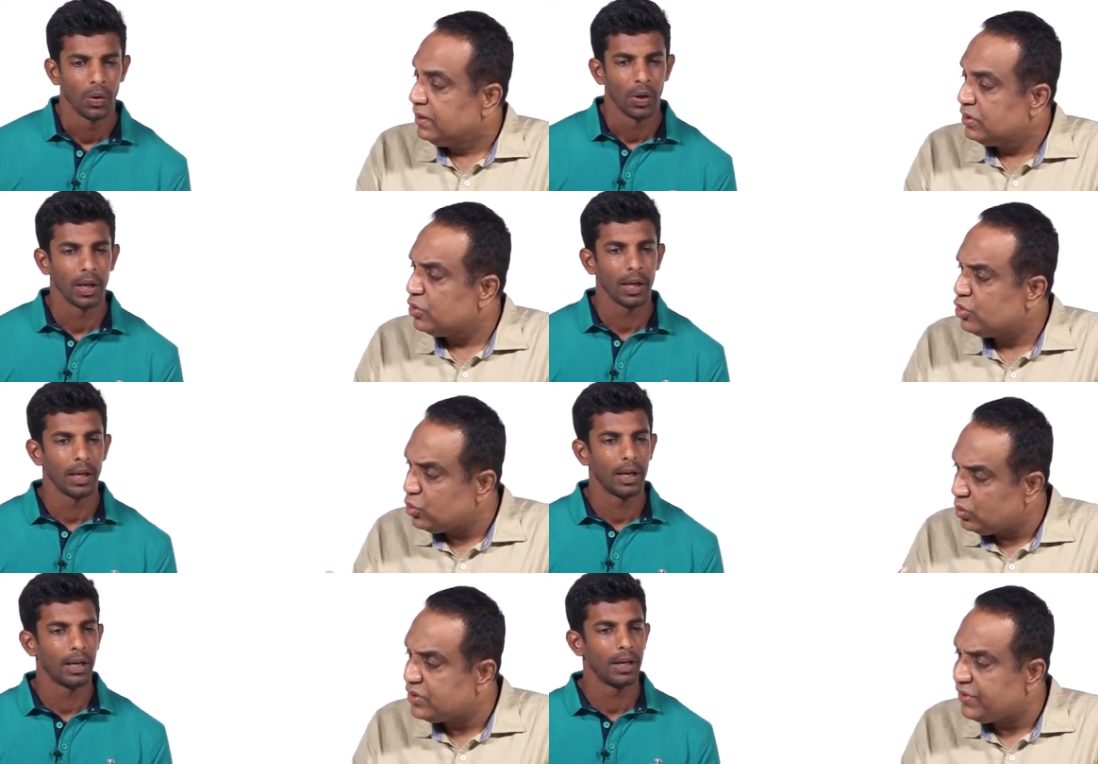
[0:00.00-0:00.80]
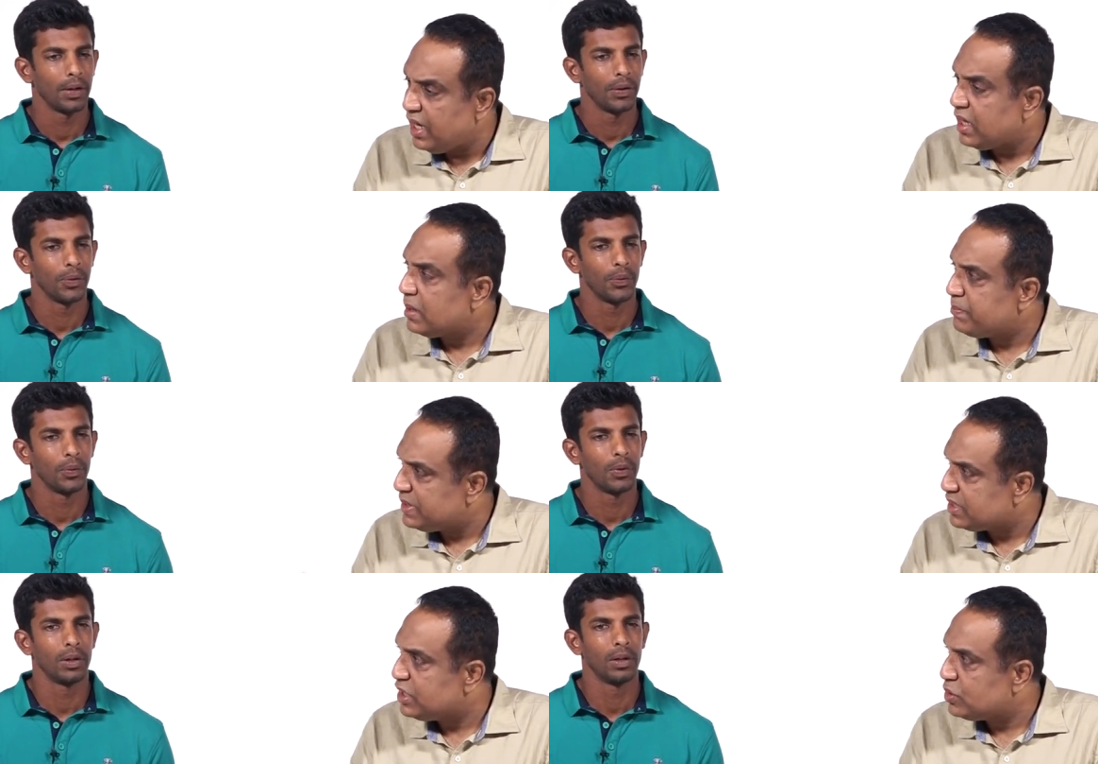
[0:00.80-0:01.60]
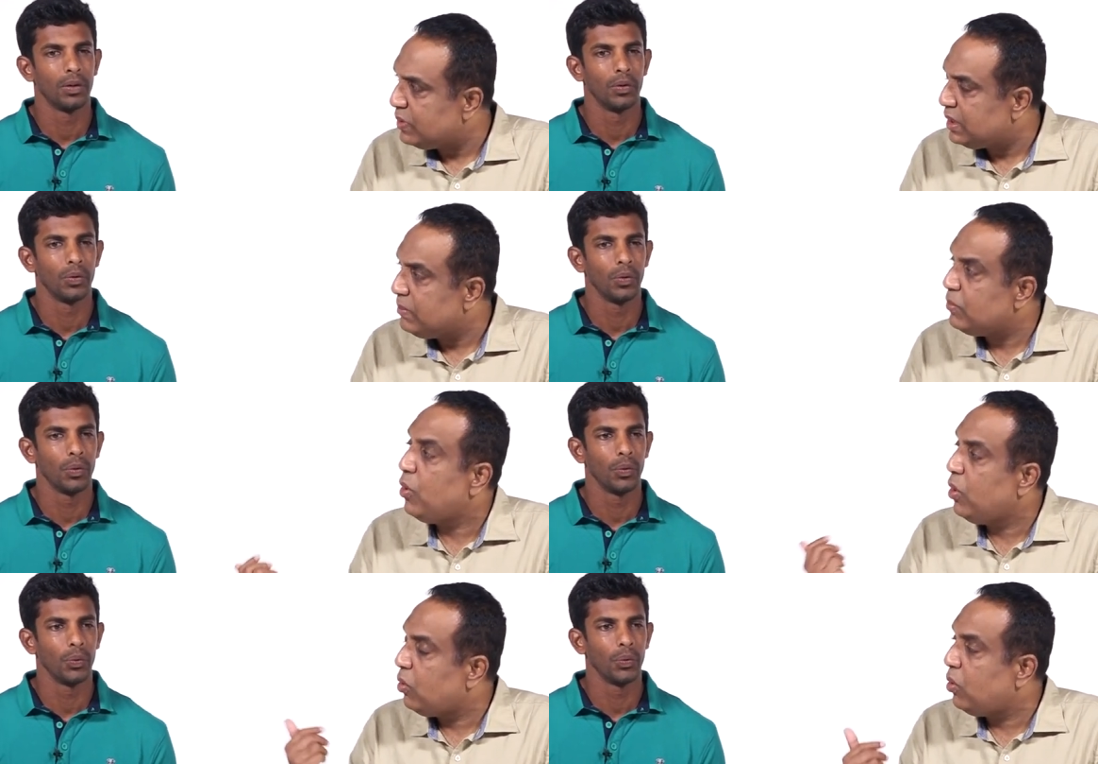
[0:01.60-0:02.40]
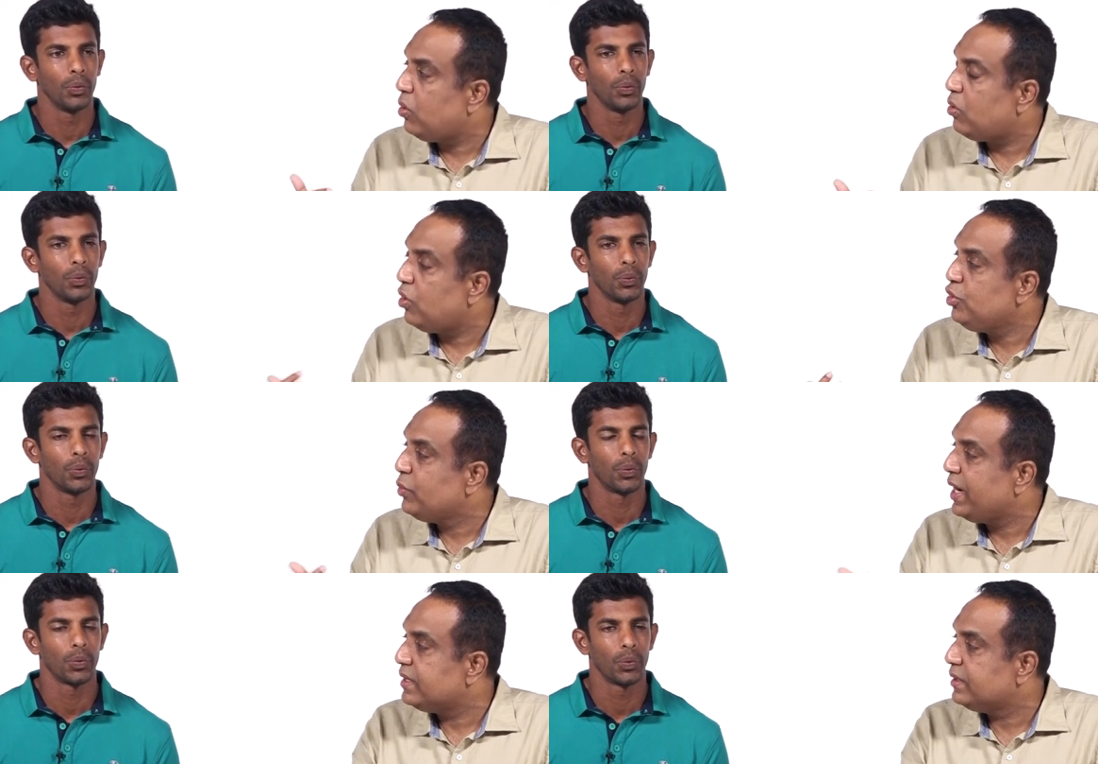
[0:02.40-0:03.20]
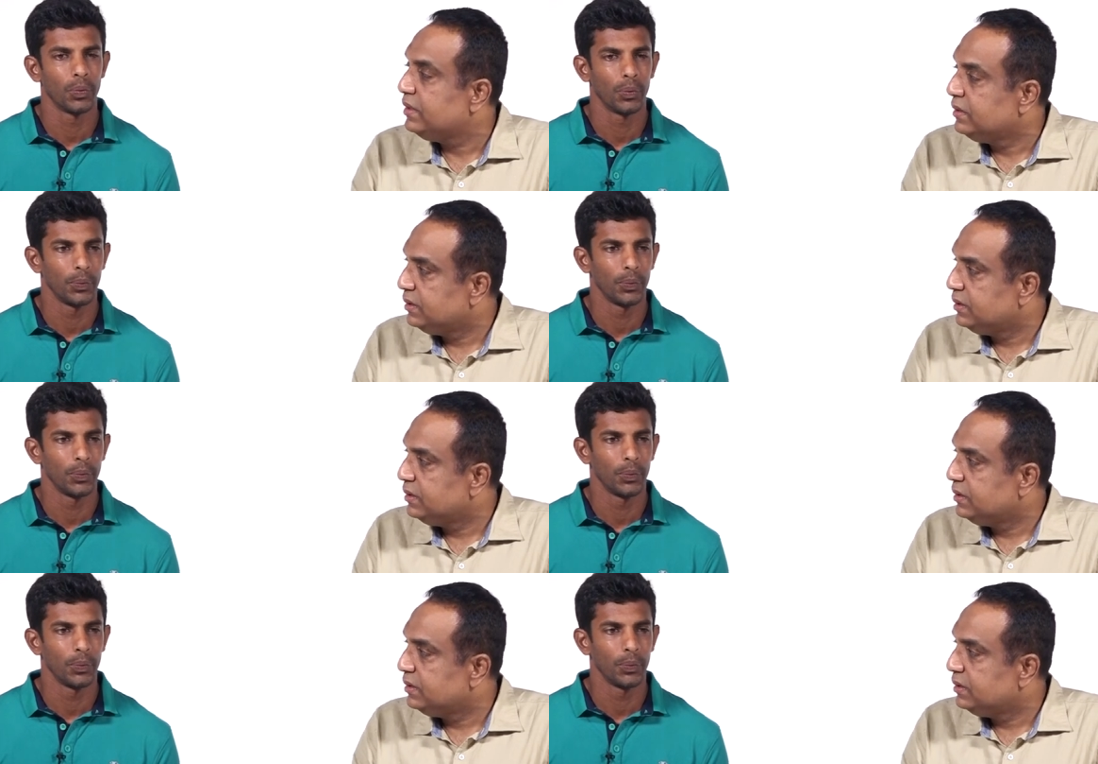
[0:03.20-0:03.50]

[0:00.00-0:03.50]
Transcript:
Speaker 1: So should Sri Lanka persist with him or, or, or look at a